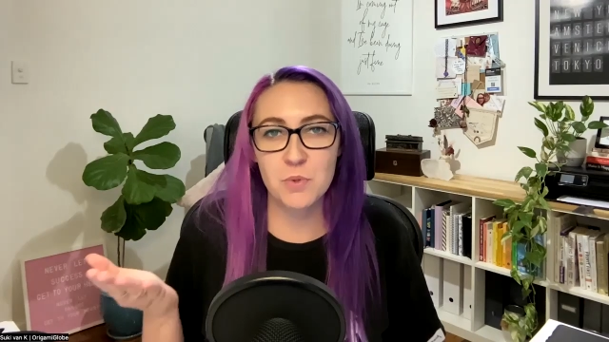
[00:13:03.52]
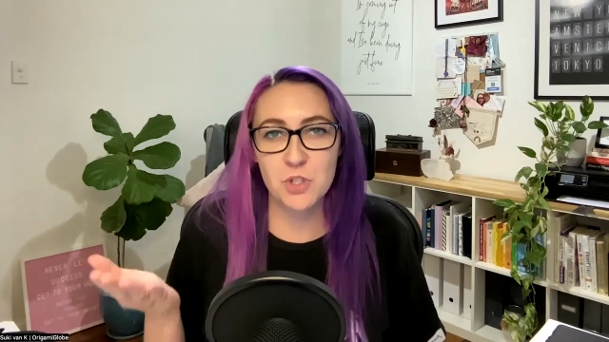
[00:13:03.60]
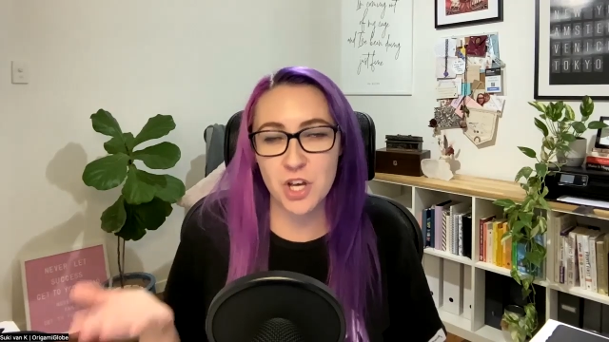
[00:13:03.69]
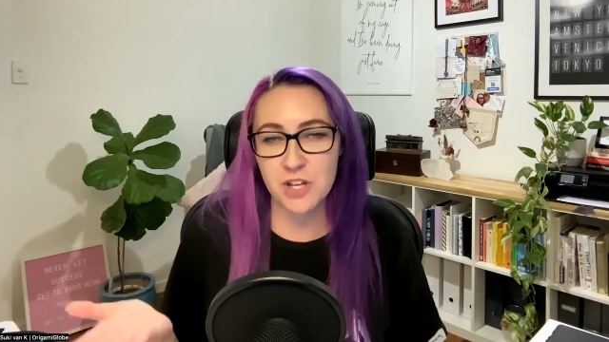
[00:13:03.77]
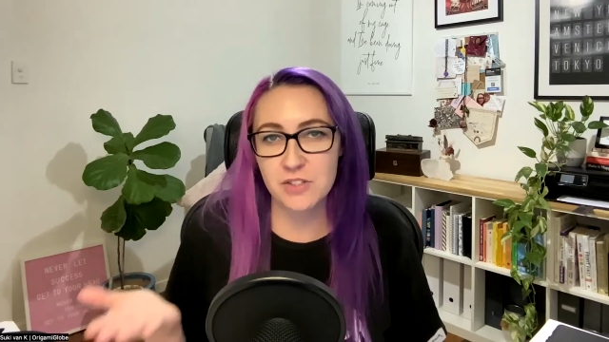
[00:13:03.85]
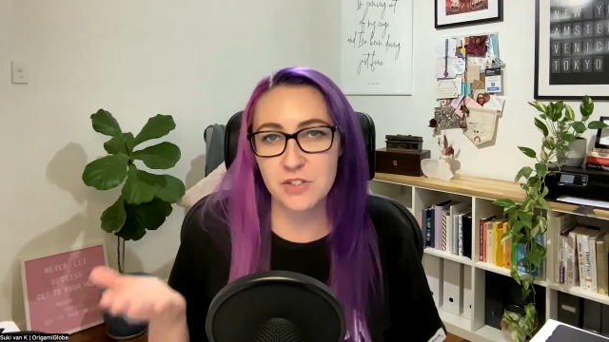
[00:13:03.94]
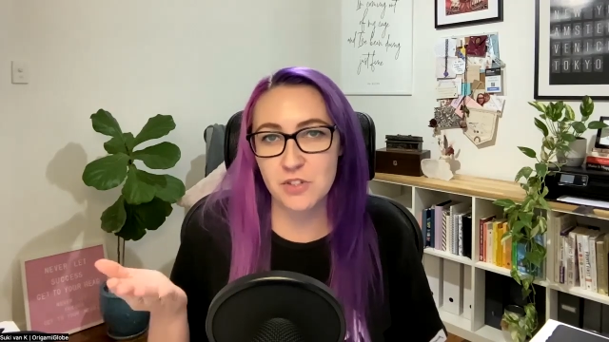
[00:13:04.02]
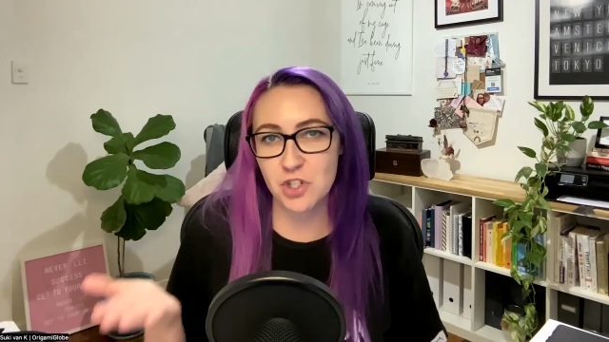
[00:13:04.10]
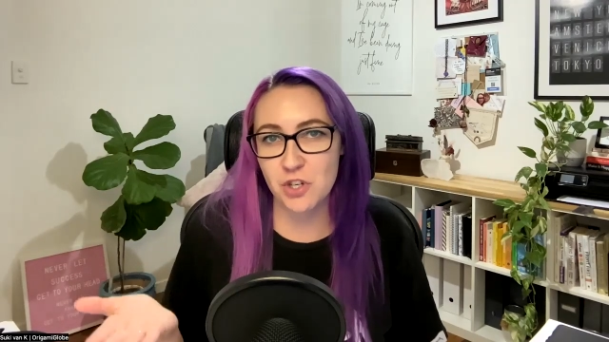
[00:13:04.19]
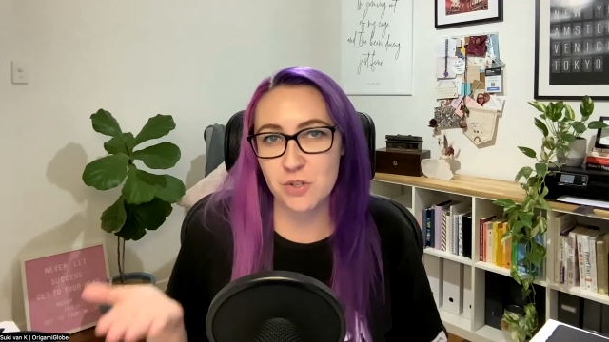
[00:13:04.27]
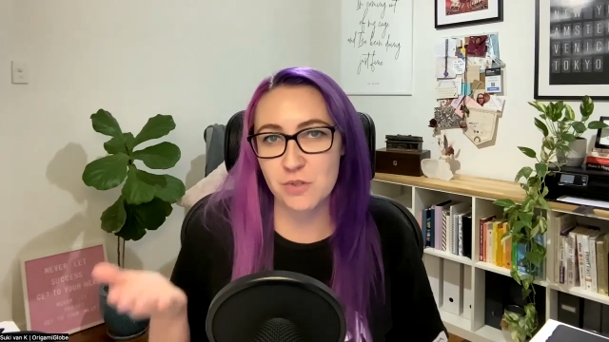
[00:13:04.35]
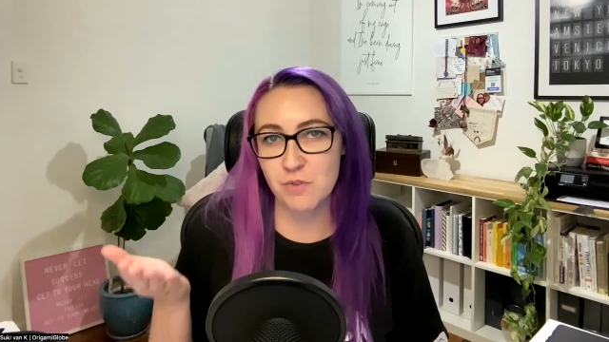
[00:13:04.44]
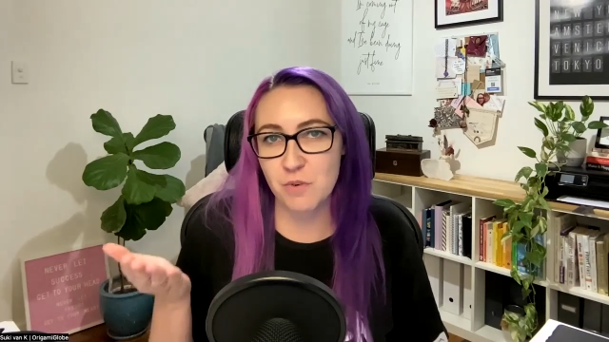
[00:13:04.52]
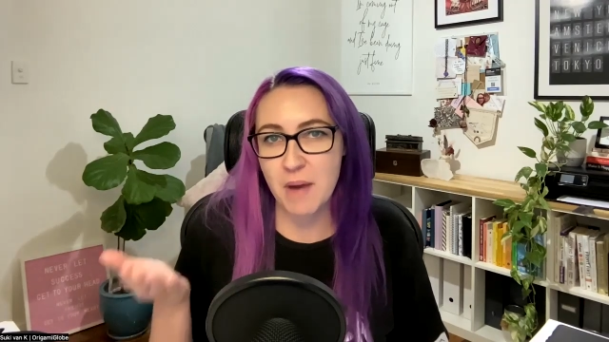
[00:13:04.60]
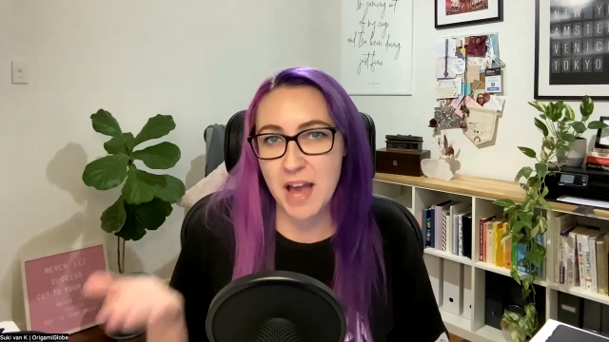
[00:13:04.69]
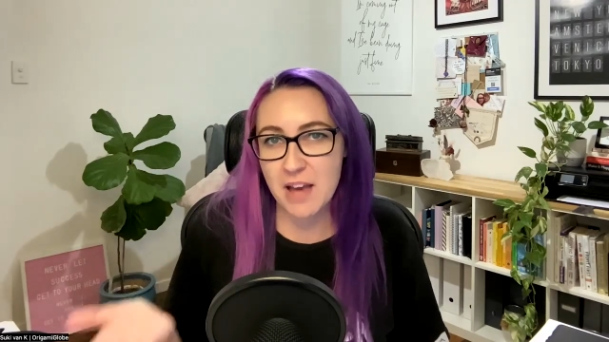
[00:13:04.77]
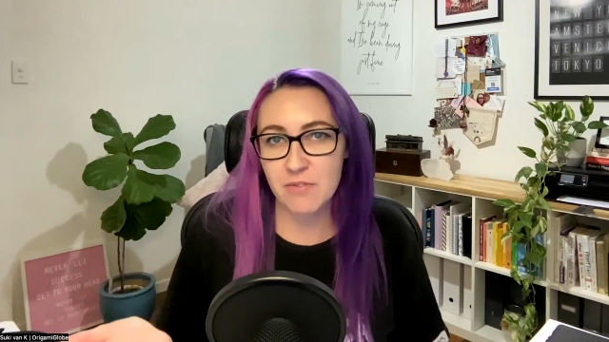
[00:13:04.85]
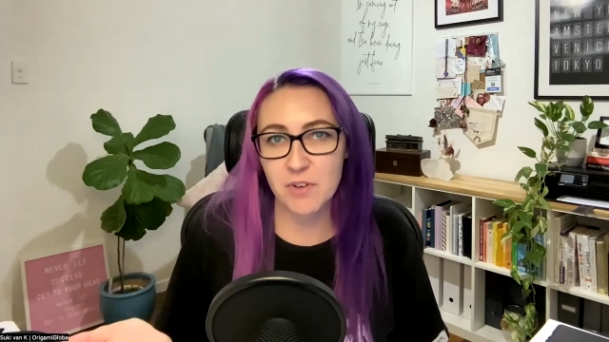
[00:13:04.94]
just choose from
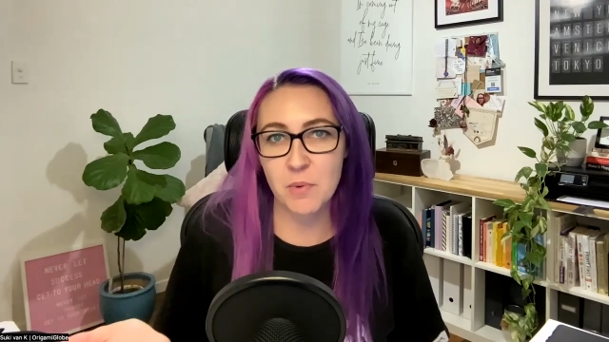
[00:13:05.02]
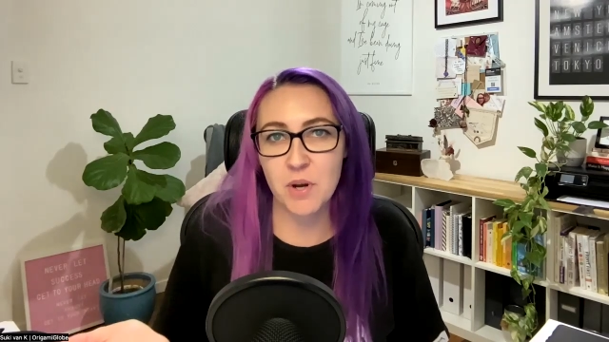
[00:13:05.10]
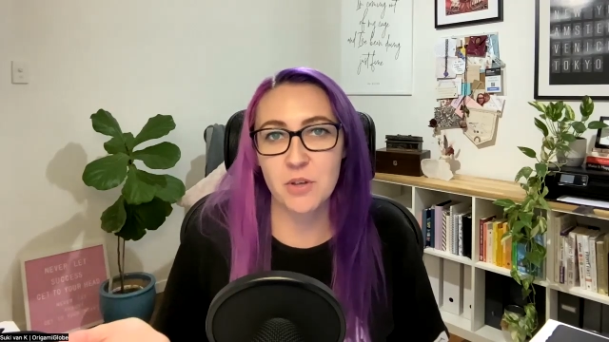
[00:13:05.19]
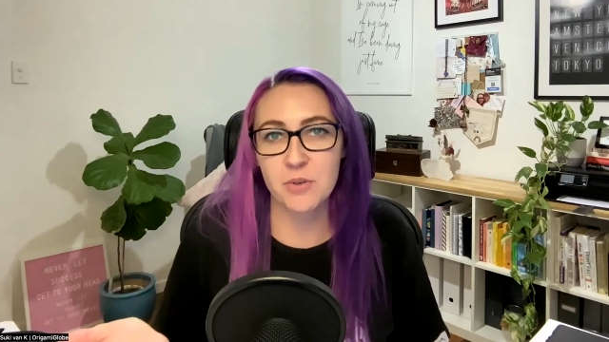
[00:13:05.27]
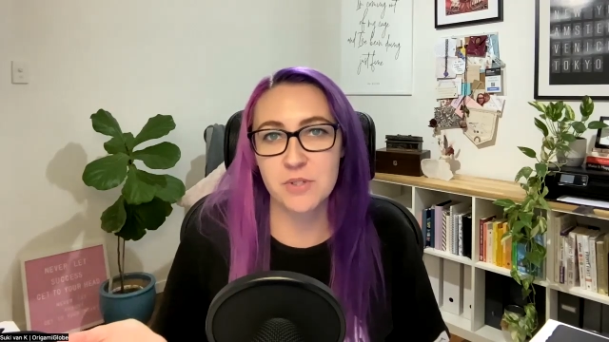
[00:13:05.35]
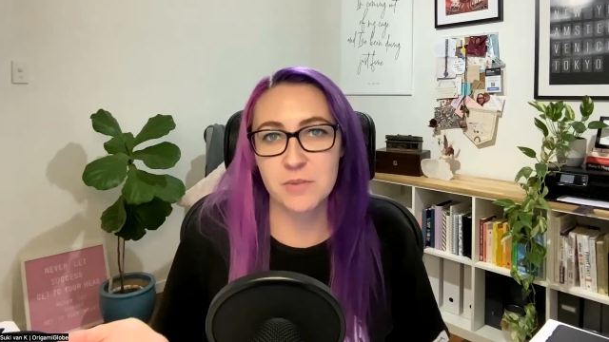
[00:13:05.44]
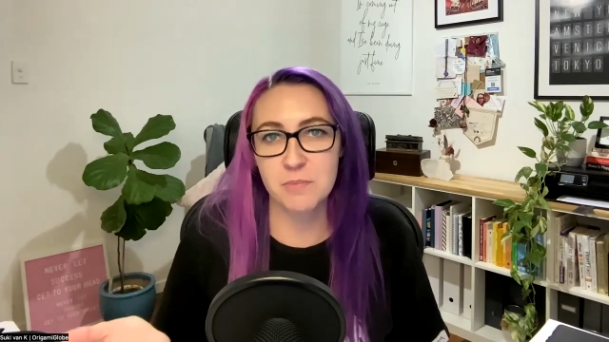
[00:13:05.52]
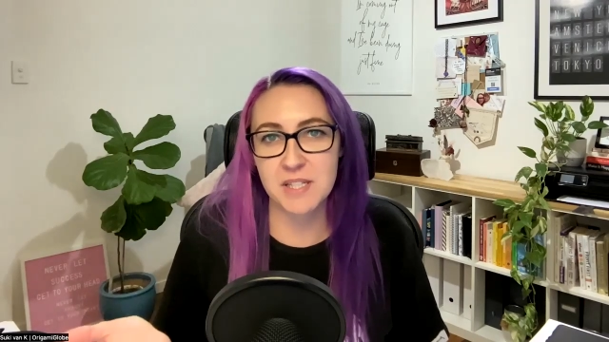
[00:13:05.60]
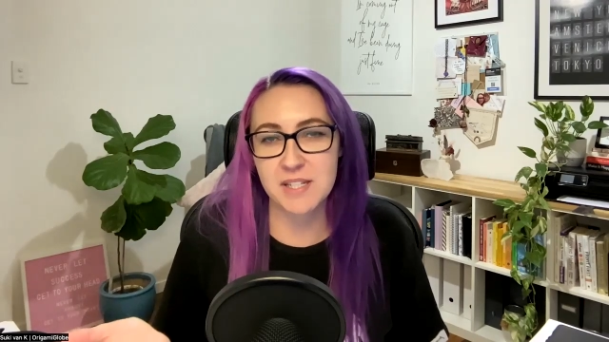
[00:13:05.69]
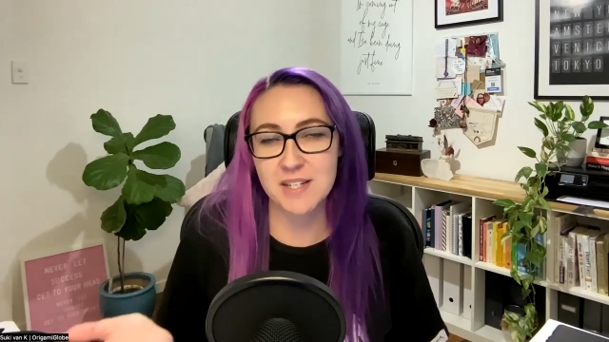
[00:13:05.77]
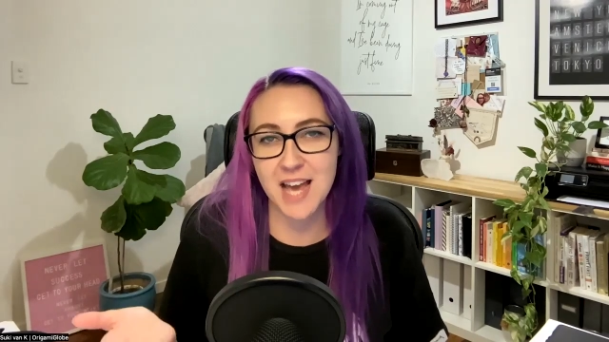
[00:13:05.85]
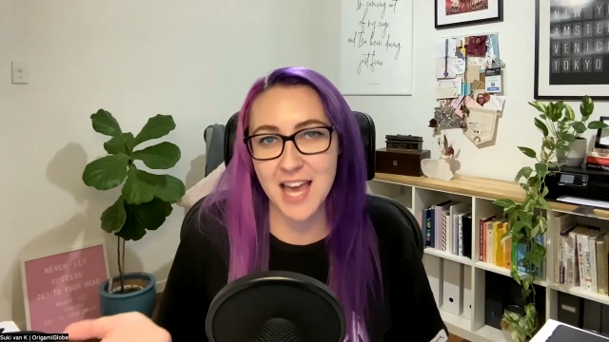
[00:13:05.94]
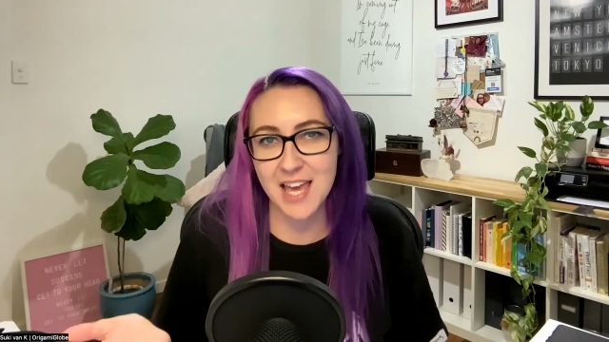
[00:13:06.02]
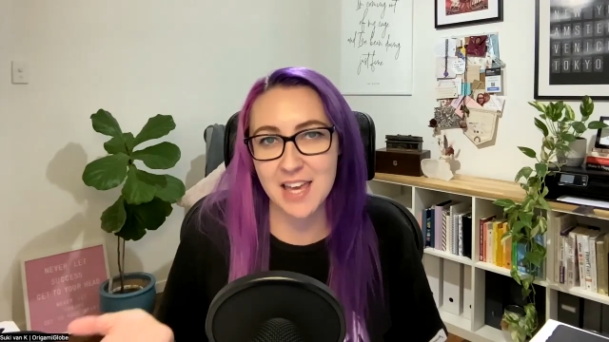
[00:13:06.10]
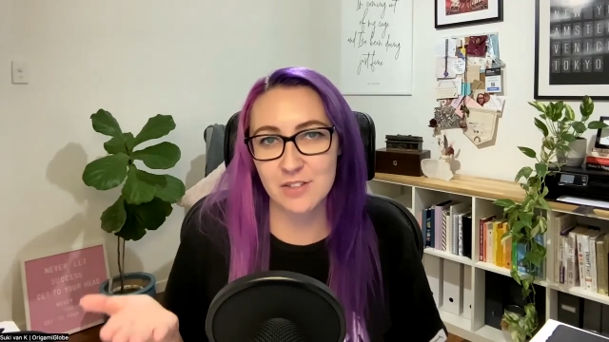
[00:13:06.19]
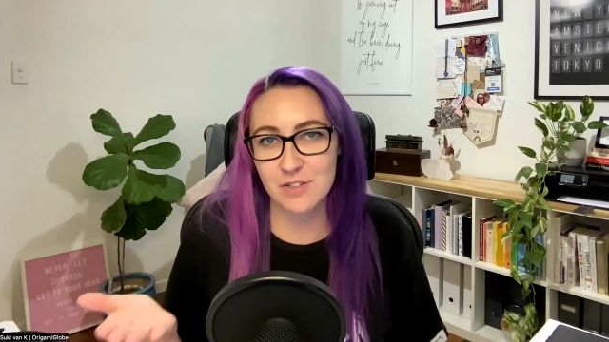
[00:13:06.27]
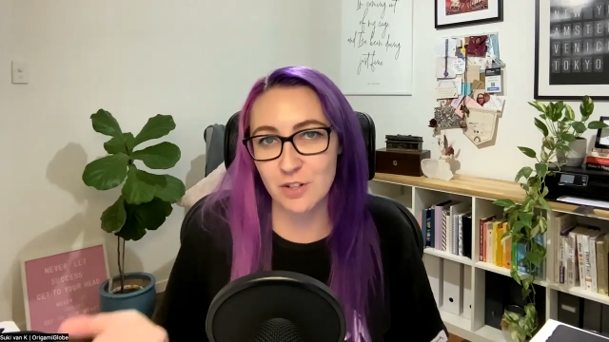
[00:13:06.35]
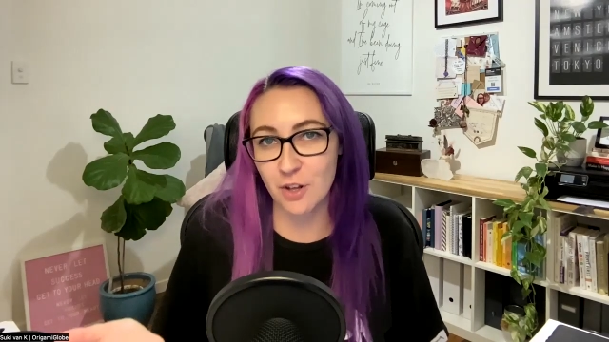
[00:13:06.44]
everyone who submitted a
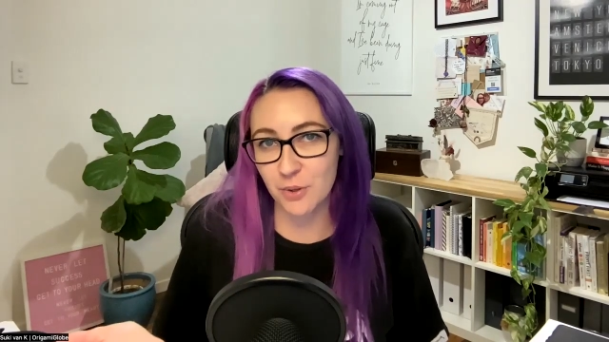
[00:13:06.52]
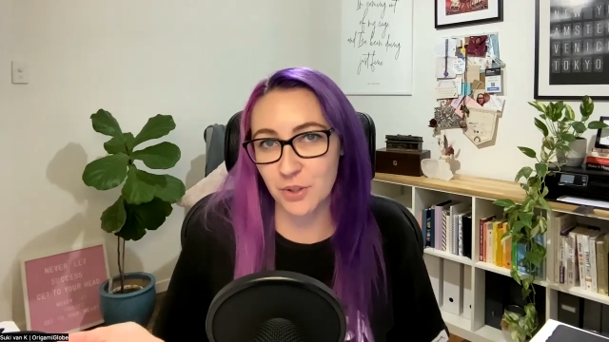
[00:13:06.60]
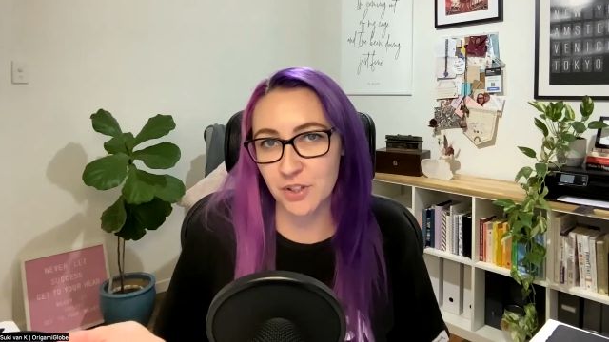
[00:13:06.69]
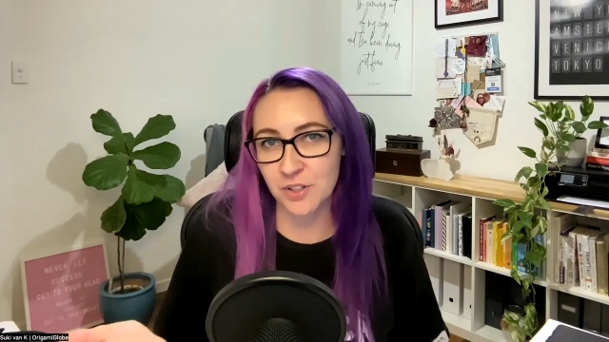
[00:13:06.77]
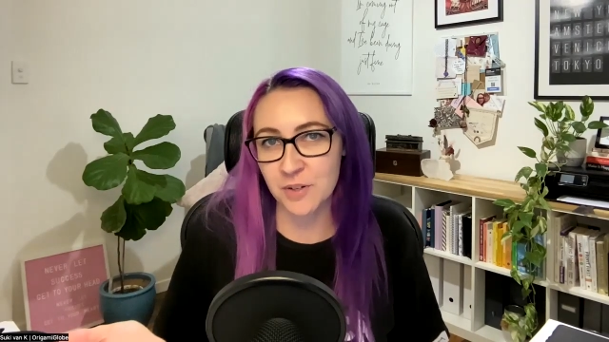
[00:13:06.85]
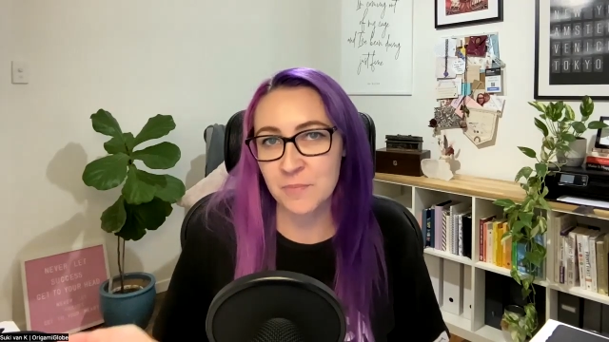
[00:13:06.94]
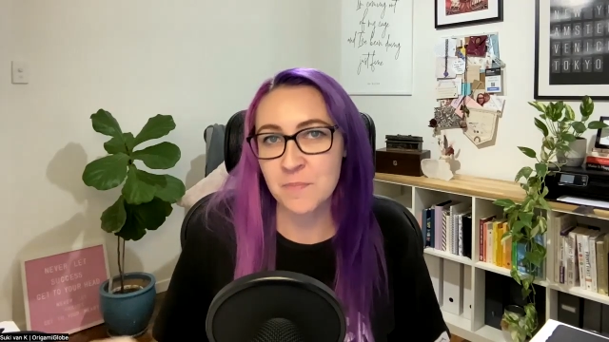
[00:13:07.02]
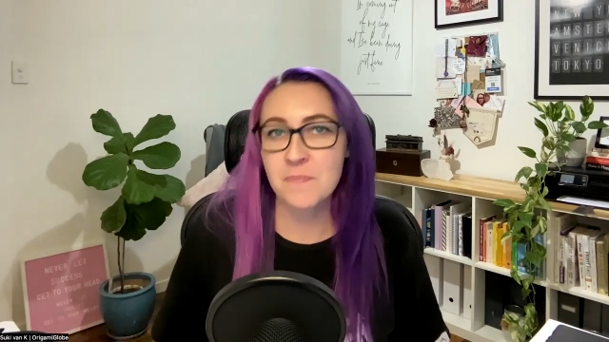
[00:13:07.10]
slogan.